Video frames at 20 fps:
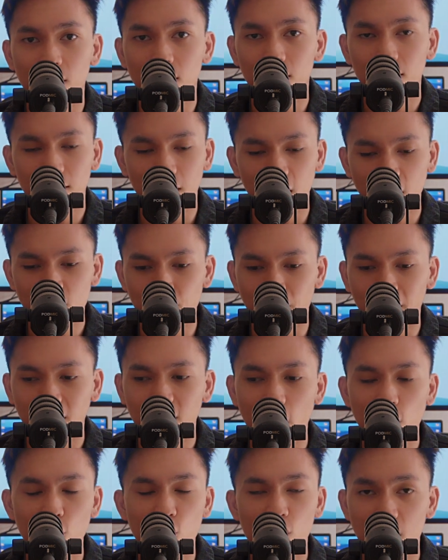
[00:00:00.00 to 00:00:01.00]
The
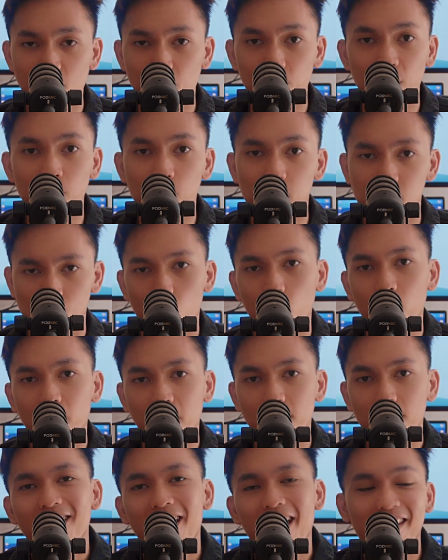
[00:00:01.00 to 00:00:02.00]
expectation has been
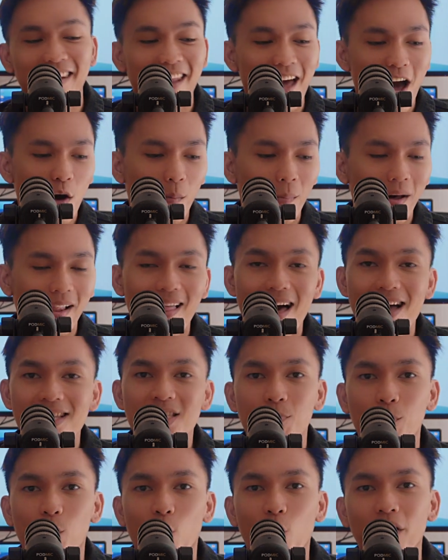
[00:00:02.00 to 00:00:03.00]
broken. And now my last
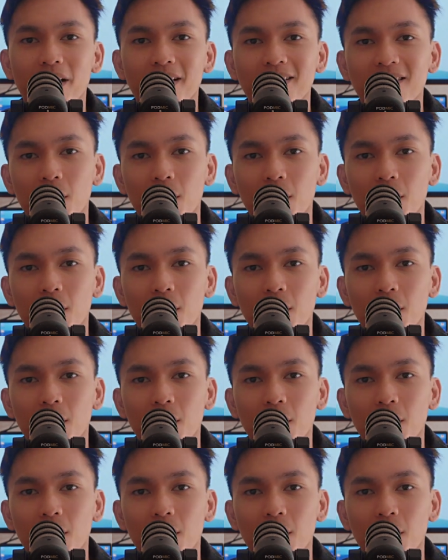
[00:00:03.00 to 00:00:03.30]
point, number